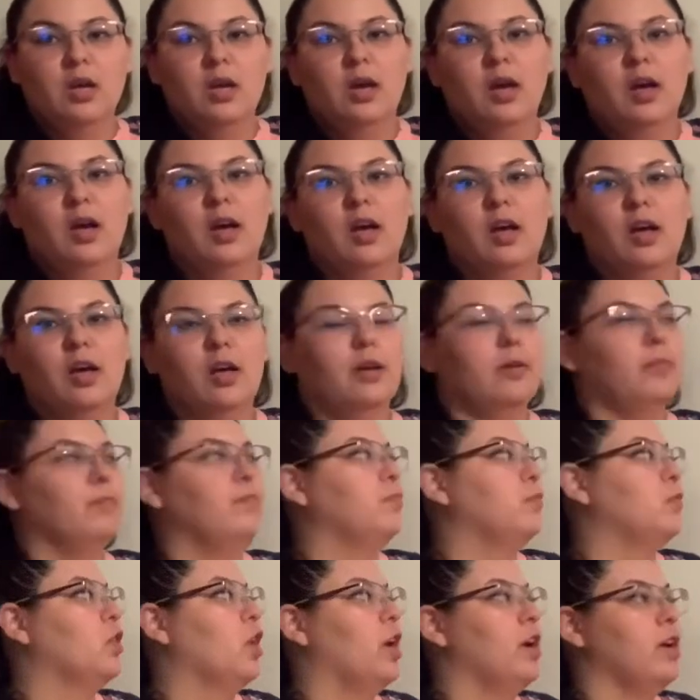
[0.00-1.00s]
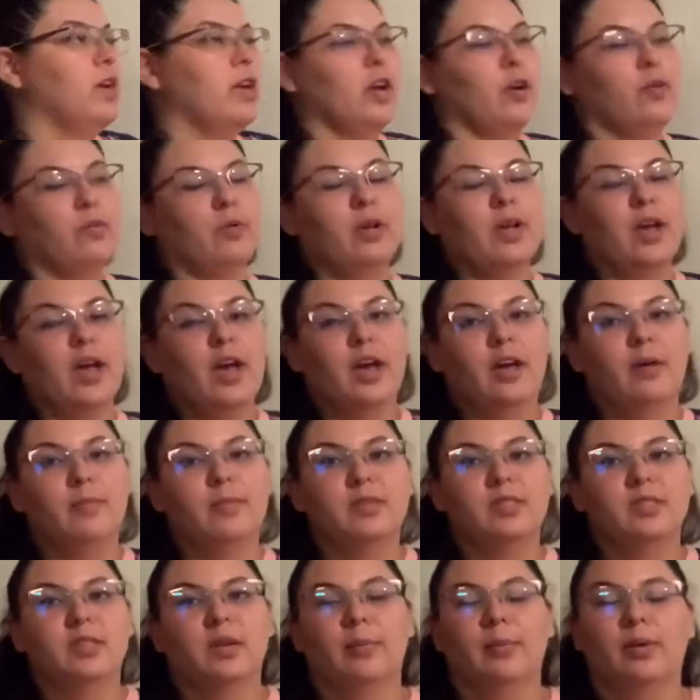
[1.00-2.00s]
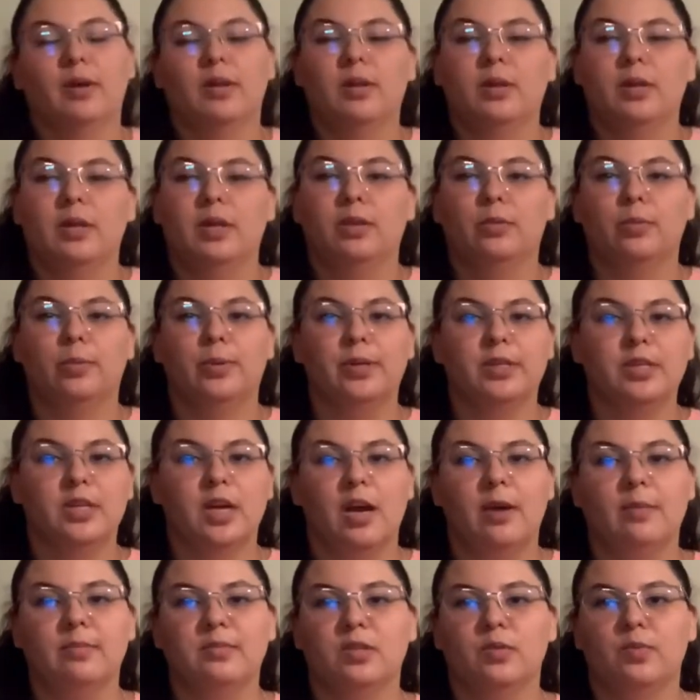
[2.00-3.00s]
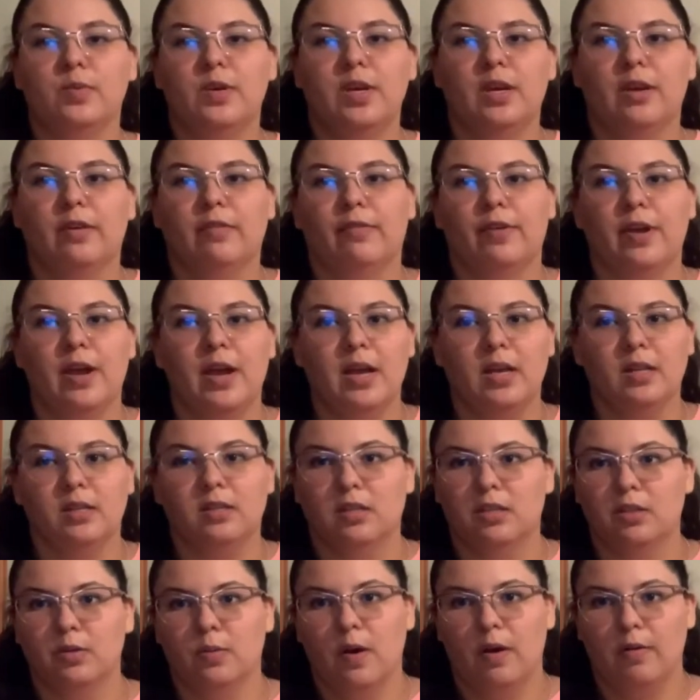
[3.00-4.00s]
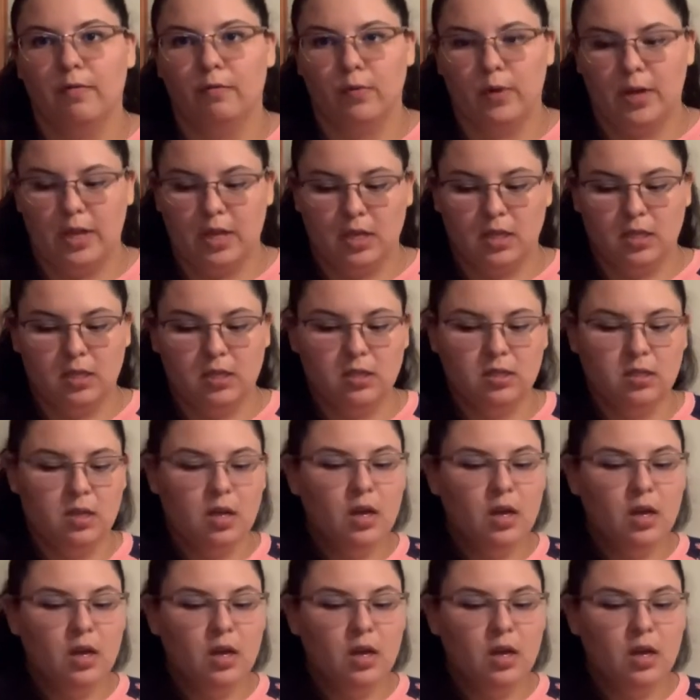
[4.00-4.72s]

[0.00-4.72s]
Cardiac rehab is typically 3 times a week for 8 to 12 weeks.